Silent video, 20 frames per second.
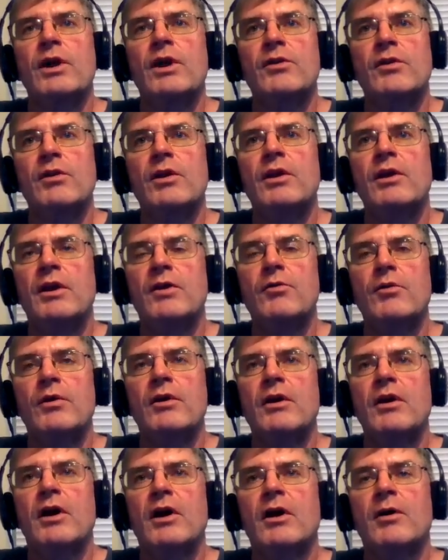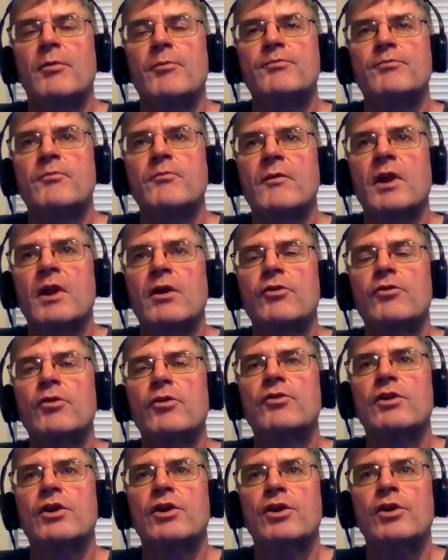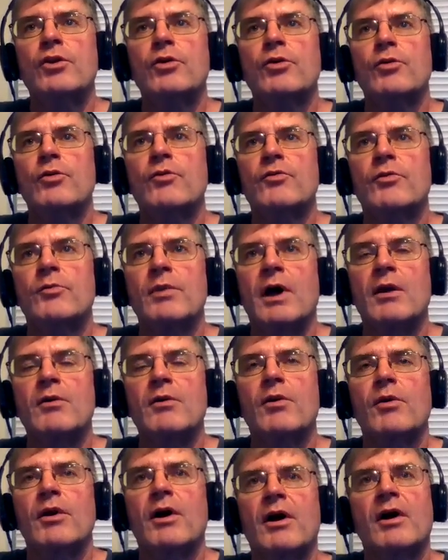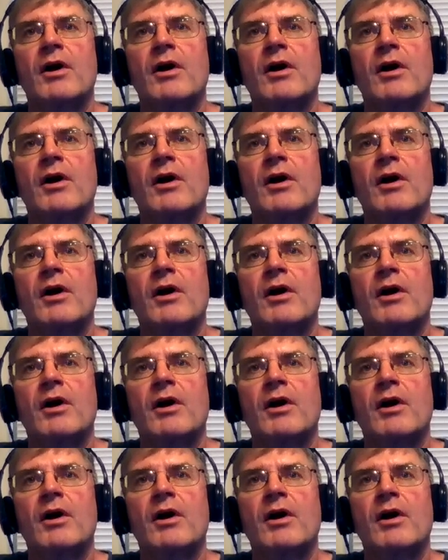it took the cue from not